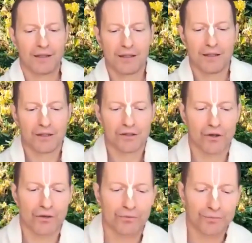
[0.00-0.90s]

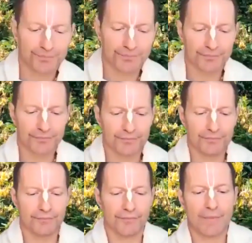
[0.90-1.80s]
So
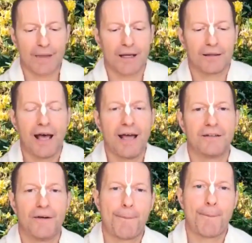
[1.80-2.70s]

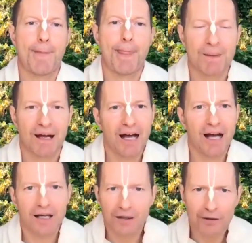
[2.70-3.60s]
then,
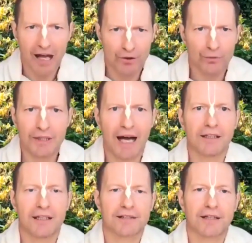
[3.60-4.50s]
after we had a
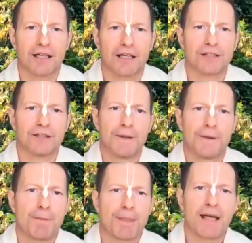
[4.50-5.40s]
discussion,
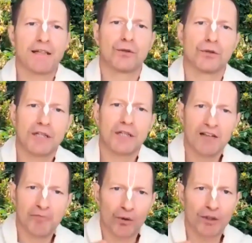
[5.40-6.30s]
then Gurudev
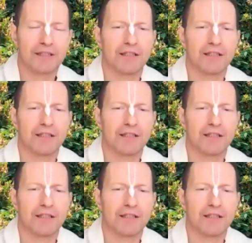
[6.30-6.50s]
pointed to